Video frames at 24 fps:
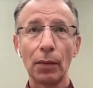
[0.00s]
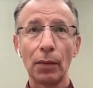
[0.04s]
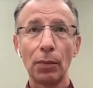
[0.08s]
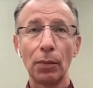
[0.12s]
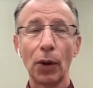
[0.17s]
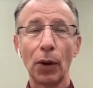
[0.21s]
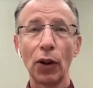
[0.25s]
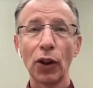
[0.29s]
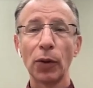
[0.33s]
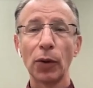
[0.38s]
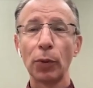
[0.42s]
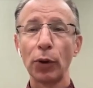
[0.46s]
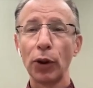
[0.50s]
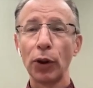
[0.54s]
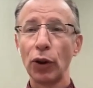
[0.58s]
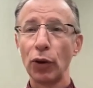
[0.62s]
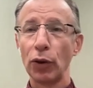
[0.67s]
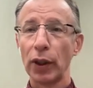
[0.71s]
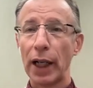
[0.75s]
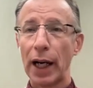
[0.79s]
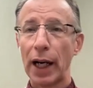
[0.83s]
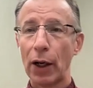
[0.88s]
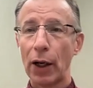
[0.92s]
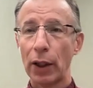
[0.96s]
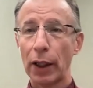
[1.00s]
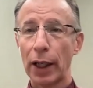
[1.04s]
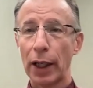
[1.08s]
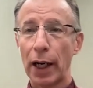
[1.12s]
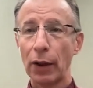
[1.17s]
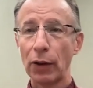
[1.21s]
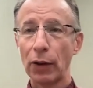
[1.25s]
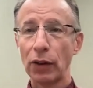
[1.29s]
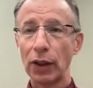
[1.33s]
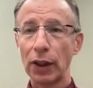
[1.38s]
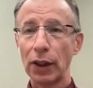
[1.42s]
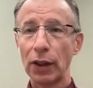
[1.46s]
multiple unit
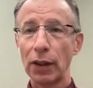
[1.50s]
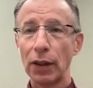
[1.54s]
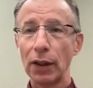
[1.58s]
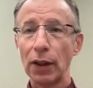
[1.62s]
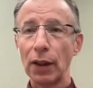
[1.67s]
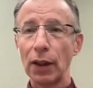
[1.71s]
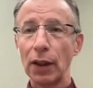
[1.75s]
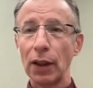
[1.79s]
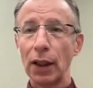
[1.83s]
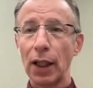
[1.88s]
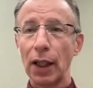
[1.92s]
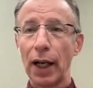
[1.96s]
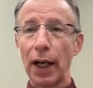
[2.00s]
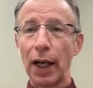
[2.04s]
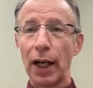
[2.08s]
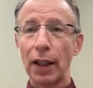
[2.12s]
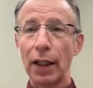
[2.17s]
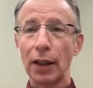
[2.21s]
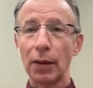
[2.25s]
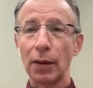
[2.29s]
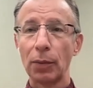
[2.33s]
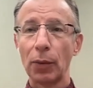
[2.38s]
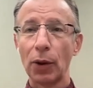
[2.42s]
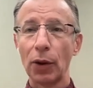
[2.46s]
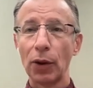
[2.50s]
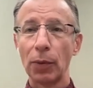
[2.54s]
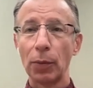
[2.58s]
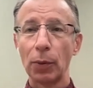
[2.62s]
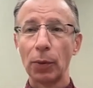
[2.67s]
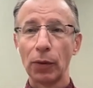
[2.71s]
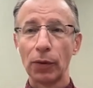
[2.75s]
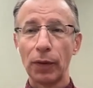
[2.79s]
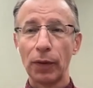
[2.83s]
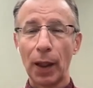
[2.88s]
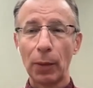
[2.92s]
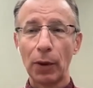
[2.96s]
housing and
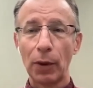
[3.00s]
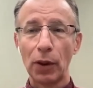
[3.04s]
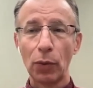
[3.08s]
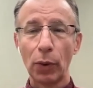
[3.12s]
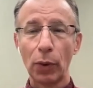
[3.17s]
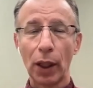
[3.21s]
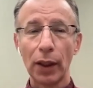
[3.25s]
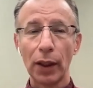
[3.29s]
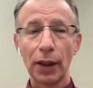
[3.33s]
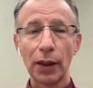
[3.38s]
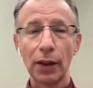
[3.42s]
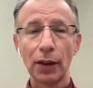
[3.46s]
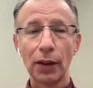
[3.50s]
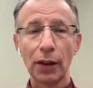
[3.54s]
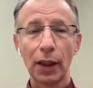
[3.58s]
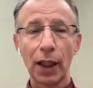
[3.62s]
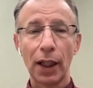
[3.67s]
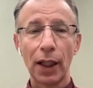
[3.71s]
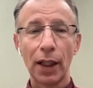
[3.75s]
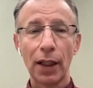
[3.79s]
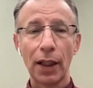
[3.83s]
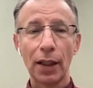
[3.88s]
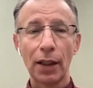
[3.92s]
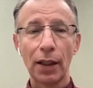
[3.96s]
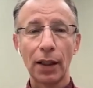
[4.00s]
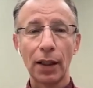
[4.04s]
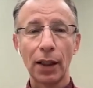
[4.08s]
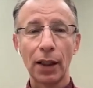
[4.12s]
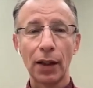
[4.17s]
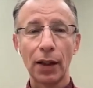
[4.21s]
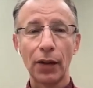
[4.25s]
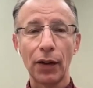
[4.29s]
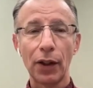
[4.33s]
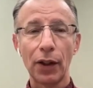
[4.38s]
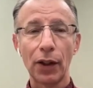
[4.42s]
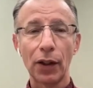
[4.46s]
multiple family dwellings. And
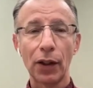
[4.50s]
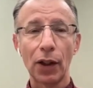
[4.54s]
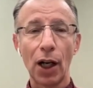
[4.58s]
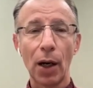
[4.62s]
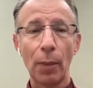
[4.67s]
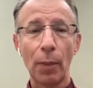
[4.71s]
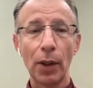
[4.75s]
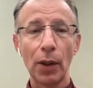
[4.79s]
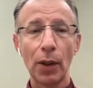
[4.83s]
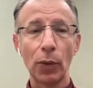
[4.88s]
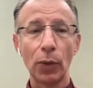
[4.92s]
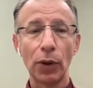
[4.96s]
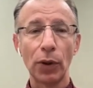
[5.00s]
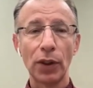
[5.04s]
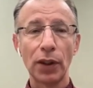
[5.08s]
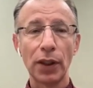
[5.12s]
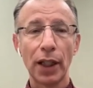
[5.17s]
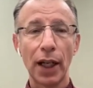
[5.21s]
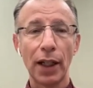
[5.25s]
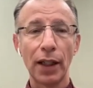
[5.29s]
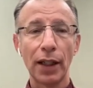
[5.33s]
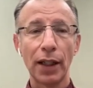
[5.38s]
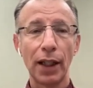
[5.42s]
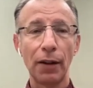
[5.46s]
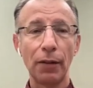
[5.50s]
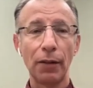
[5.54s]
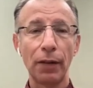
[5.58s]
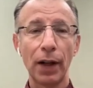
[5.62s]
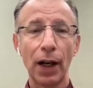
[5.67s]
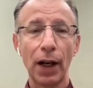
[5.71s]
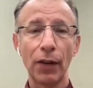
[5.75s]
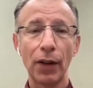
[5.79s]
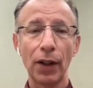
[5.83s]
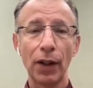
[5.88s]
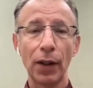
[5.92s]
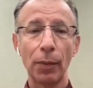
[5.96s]
their comment was that they
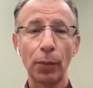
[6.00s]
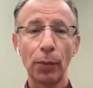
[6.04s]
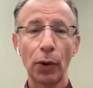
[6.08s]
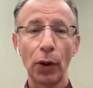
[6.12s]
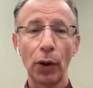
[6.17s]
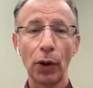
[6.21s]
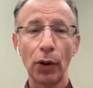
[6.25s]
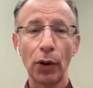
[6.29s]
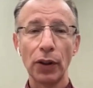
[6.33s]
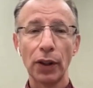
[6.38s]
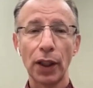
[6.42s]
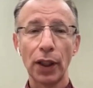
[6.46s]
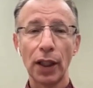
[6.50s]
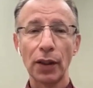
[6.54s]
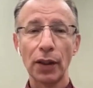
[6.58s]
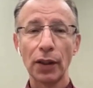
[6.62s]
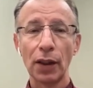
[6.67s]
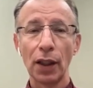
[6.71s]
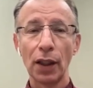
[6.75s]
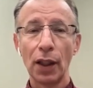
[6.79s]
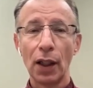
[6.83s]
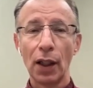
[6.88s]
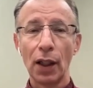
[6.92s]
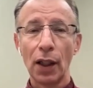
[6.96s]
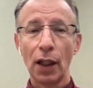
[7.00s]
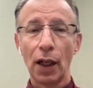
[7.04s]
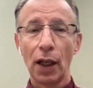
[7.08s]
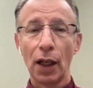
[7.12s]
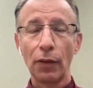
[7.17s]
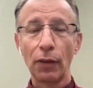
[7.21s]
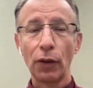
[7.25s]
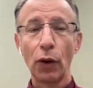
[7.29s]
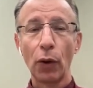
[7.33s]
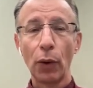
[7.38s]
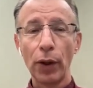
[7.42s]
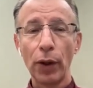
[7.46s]
found the process
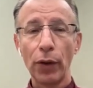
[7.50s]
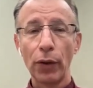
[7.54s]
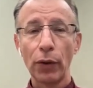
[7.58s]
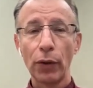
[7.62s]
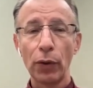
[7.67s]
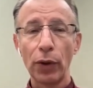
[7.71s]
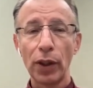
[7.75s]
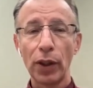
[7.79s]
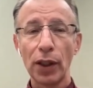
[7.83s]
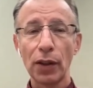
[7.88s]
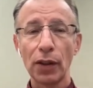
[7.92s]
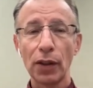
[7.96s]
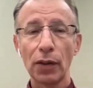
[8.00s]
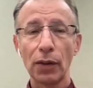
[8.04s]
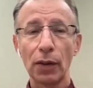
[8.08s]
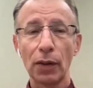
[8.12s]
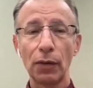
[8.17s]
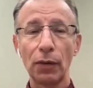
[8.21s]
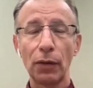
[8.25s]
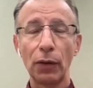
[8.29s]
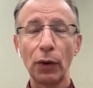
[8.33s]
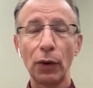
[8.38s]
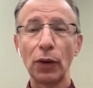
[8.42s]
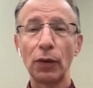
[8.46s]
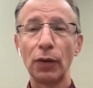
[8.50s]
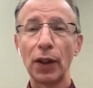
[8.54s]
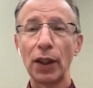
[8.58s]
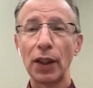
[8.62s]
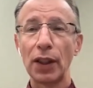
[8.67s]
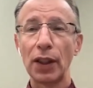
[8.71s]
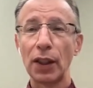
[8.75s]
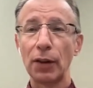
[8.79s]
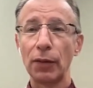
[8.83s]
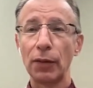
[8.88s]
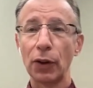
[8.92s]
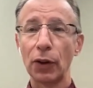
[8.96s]
of going through this was very
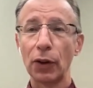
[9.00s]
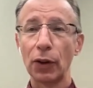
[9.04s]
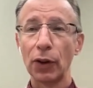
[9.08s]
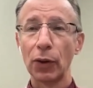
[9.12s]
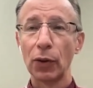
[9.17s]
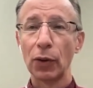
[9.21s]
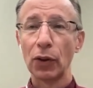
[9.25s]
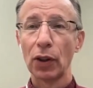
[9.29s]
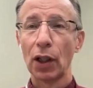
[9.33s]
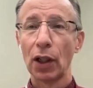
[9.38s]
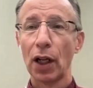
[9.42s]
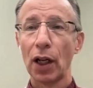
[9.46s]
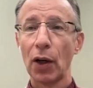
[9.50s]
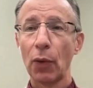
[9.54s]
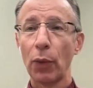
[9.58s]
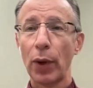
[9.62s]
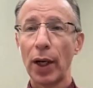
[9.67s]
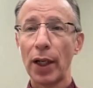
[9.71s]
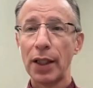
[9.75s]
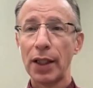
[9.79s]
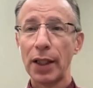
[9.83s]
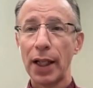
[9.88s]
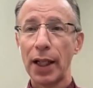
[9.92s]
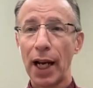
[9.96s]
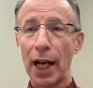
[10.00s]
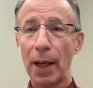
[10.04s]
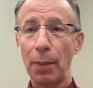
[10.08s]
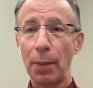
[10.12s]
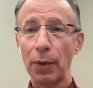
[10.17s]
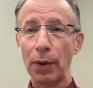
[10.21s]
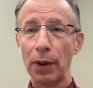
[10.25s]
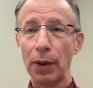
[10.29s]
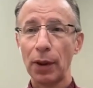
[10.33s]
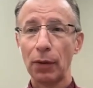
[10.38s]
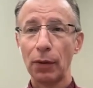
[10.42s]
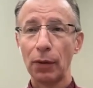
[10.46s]
difficult. There was a lot of red
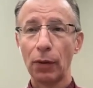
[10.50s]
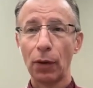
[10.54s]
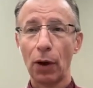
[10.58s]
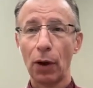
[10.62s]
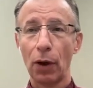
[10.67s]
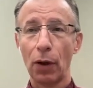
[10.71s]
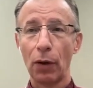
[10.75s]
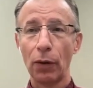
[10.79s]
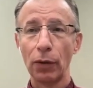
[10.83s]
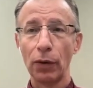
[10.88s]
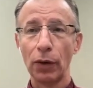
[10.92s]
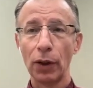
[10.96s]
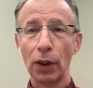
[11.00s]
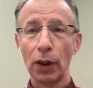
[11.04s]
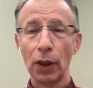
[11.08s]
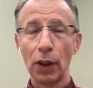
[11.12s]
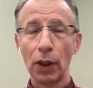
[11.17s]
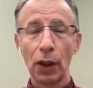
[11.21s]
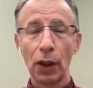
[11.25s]
tape involved